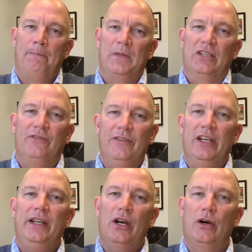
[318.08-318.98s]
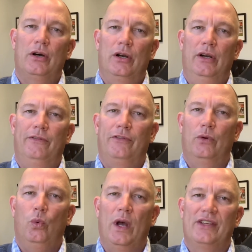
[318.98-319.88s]
It's very hard
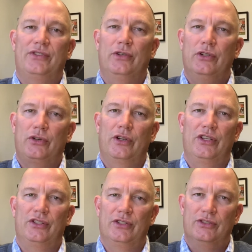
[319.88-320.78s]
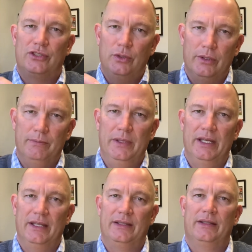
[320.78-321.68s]
for Western Christians to
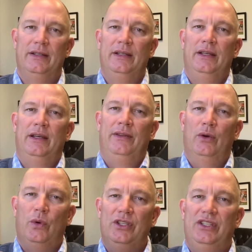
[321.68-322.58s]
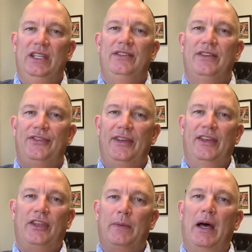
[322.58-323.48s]
admit that what Jesus
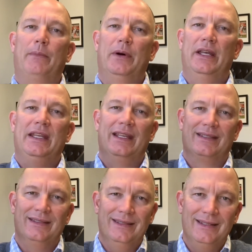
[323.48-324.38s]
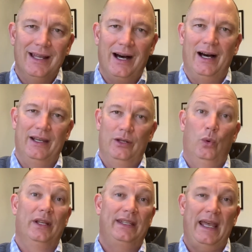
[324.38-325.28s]
says about money is not
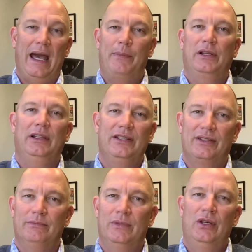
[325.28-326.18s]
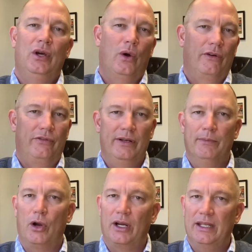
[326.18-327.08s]
what capitalism or free
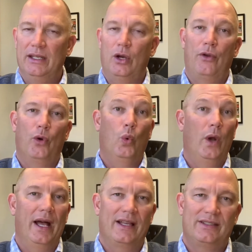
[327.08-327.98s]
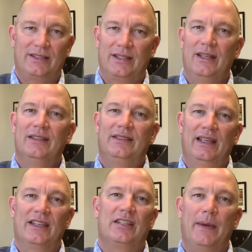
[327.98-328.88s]
market or the West
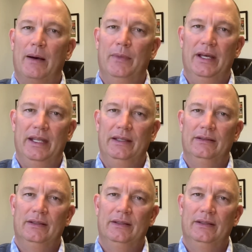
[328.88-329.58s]
says about money.